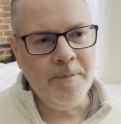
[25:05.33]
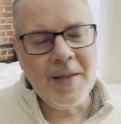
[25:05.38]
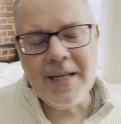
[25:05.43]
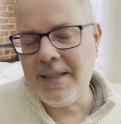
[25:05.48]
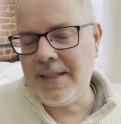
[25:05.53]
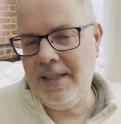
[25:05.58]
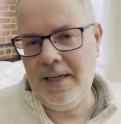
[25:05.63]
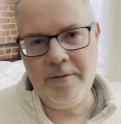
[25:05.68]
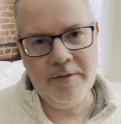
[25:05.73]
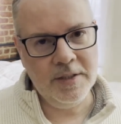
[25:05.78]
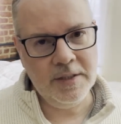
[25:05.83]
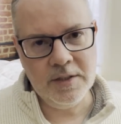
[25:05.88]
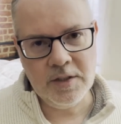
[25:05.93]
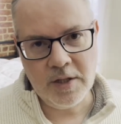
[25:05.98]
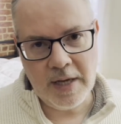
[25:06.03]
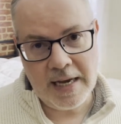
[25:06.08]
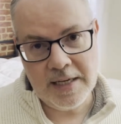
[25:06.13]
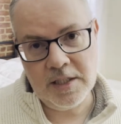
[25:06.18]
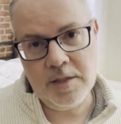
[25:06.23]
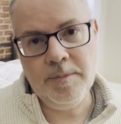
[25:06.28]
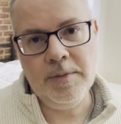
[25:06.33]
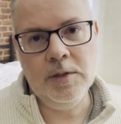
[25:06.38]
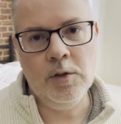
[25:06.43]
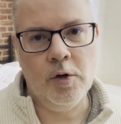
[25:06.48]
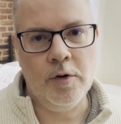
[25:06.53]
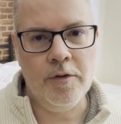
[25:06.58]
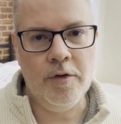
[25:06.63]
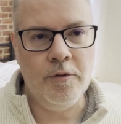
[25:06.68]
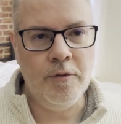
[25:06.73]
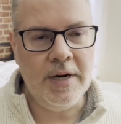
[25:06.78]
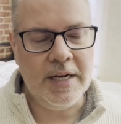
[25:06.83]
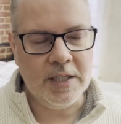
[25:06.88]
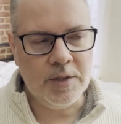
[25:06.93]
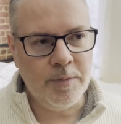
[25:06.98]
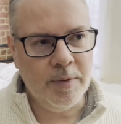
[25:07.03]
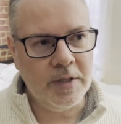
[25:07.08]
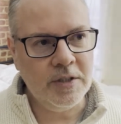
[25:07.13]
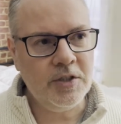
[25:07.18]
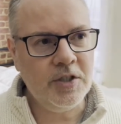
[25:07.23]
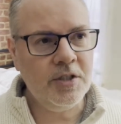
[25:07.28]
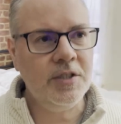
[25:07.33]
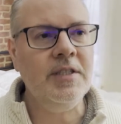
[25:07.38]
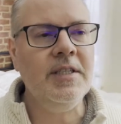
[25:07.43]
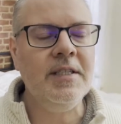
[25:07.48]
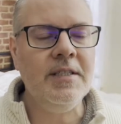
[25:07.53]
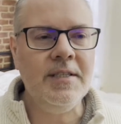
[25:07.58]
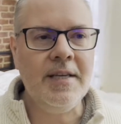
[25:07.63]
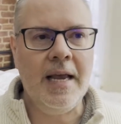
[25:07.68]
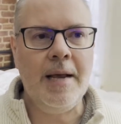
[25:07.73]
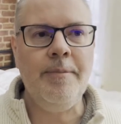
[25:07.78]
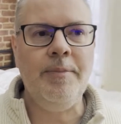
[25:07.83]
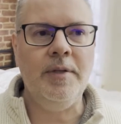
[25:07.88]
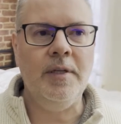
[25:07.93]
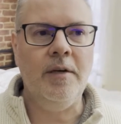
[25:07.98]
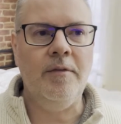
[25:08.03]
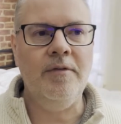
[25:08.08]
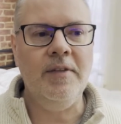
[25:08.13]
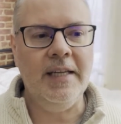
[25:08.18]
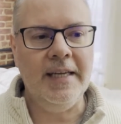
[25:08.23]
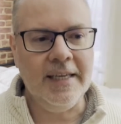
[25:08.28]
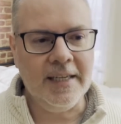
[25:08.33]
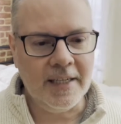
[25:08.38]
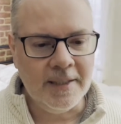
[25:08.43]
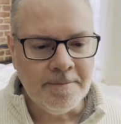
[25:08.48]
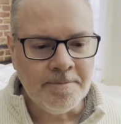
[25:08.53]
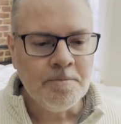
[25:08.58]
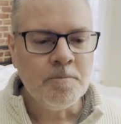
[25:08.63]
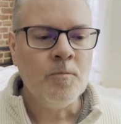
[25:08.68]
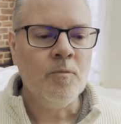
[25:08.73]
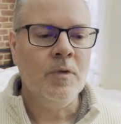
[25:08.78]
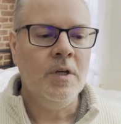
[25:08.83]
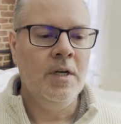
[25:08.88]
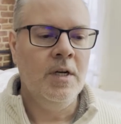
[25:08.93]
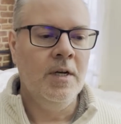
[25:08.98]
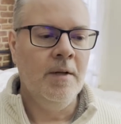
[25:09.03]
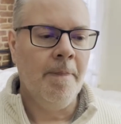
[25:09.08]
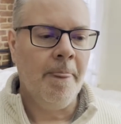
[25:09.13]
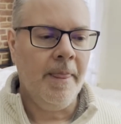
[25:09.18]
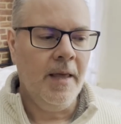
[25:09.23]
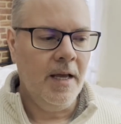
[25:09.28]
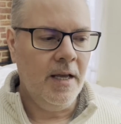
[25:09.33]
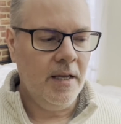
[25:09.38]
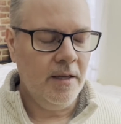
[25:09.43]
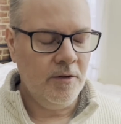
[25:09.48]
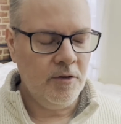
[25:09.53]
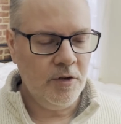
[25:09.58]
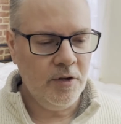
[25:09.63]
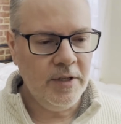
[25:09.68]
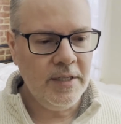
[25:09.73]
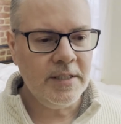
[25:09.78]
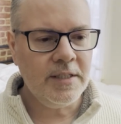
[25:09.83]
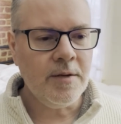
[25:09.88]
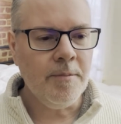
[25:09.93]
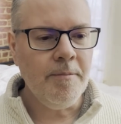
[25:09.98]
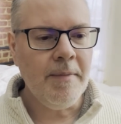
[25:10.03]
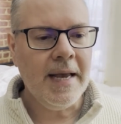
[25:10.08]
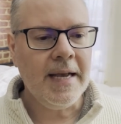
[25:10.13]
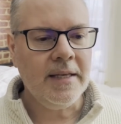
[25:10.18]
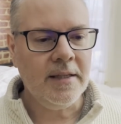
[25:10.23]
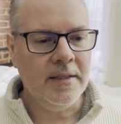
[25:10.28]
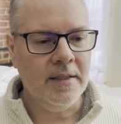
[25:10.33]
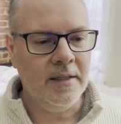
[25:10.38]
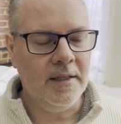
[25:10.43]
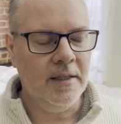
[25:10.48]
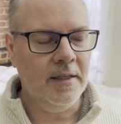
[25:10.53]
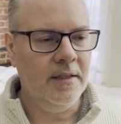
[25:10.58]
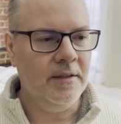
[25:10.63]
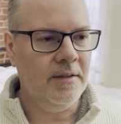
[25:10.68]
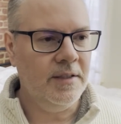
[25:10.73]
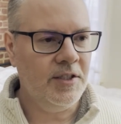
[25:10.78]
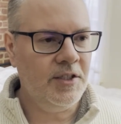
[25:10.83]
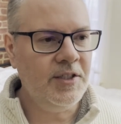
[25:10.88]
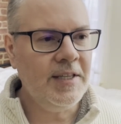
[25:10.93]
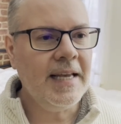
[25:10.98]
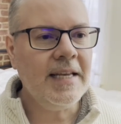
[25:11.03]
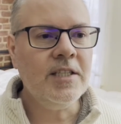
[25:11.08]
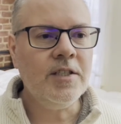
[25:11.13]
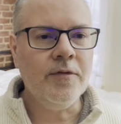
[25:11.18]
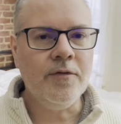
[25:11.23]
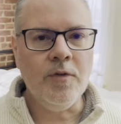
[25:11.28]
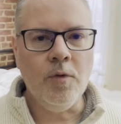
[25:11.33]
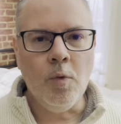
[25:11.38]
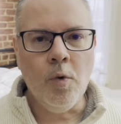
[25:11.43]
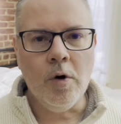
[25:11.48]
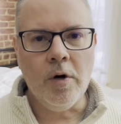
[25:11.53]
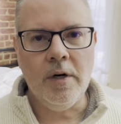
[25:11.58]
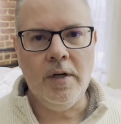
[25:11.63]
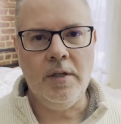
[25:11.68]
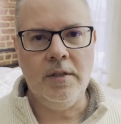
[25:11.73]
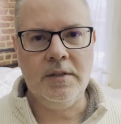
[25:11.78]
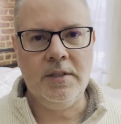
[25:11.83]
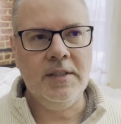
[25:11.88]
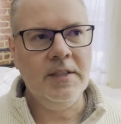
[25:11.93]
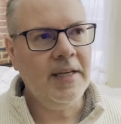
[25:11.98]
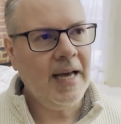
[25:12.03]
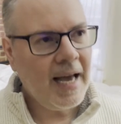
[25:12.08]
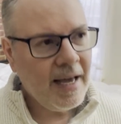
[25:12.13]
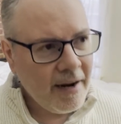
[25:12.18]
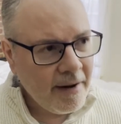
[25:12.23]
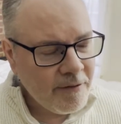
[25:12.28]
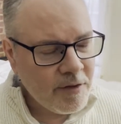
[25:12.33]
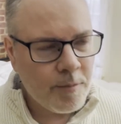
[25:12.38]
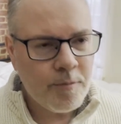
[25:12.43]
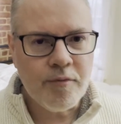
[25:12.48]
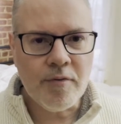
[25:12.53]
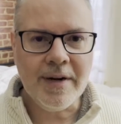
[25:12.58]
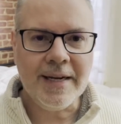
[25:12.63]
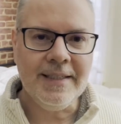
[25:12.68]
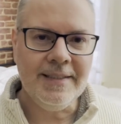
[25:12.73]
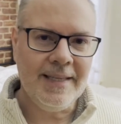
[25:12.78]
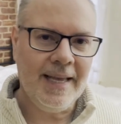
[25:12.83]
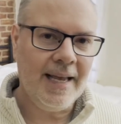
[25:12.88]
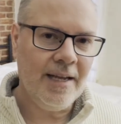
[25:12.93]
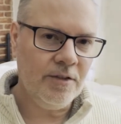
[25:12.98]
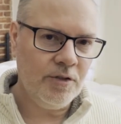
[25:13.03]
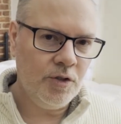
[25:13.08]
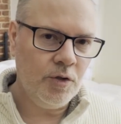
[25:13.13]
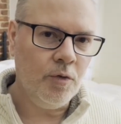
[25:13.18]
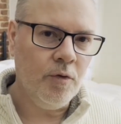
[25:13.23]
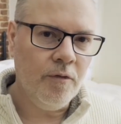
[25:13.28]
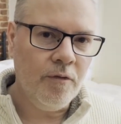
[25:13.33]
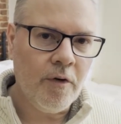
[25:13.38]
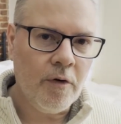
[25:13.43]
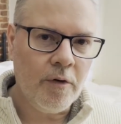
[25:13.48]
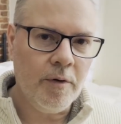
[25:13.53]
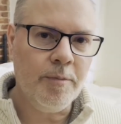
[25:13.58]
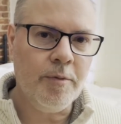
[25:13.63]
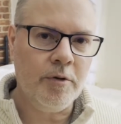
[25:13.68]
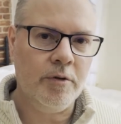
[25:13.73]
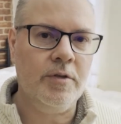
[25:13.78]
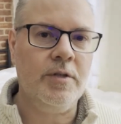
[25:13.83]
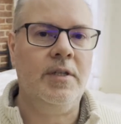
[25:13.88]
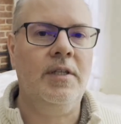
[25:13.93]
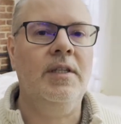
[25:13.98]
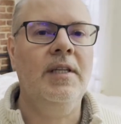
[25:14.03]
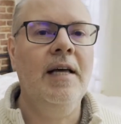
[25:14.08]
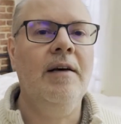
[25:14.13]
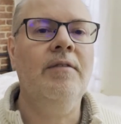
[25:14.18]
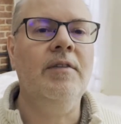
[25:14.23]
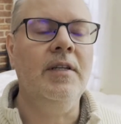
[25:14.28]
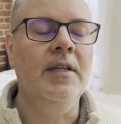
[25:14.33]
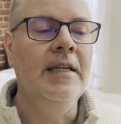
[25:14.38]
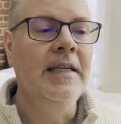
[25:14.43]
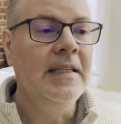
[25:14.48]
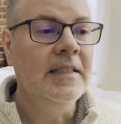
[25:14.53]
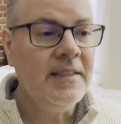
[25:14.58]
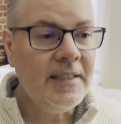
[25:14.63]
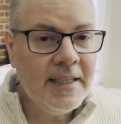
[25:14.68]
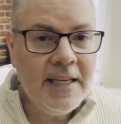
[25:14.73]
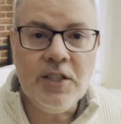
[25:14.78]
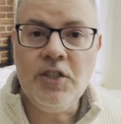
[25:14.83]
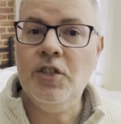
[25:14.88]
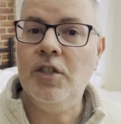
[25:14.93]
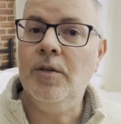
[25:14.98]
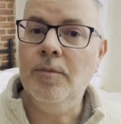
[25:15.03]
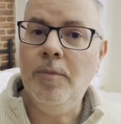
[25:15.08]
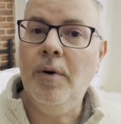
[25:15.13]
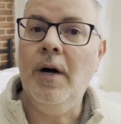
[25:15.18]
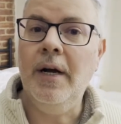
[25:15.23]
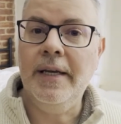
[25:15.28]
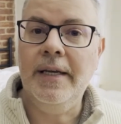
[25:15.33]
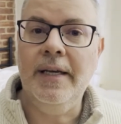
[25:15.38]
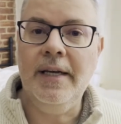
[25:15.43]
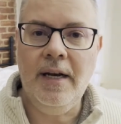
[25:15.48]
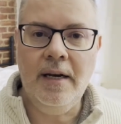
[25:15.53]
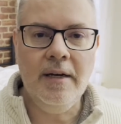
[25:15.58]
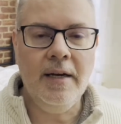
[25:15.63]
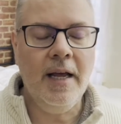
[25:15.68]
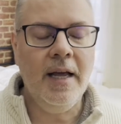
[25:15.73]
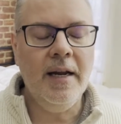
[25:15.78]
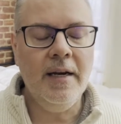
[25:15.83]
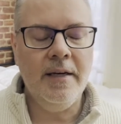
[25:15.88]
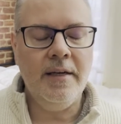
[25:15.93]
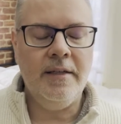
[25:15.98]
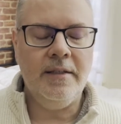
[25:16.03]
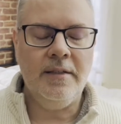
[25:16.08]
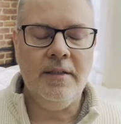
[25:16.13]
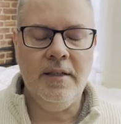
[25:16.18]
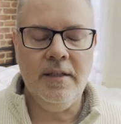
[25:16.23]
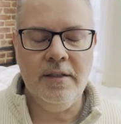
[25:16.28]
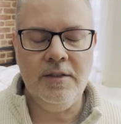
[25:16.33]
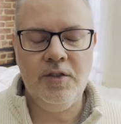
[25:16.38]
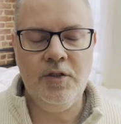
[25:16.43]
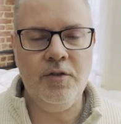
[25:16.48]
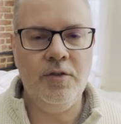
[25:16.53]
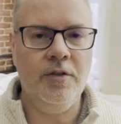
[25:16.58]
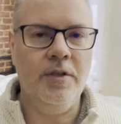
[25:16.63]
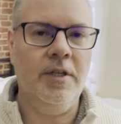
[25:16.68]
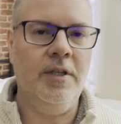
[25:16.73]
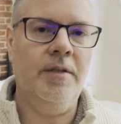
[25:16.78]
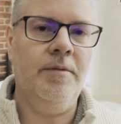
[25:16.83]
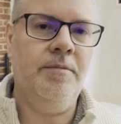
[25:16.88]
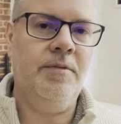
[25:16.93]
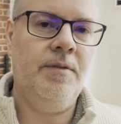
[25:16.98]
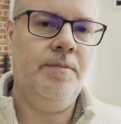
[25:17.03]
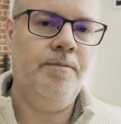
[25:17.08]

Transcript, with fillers: not that everything has to be Lord of the Rings, but it's just an example of like you need to make the the stakes of the world. You kind of have to bring it down to a very personal level to get you to buy in and and uh, to the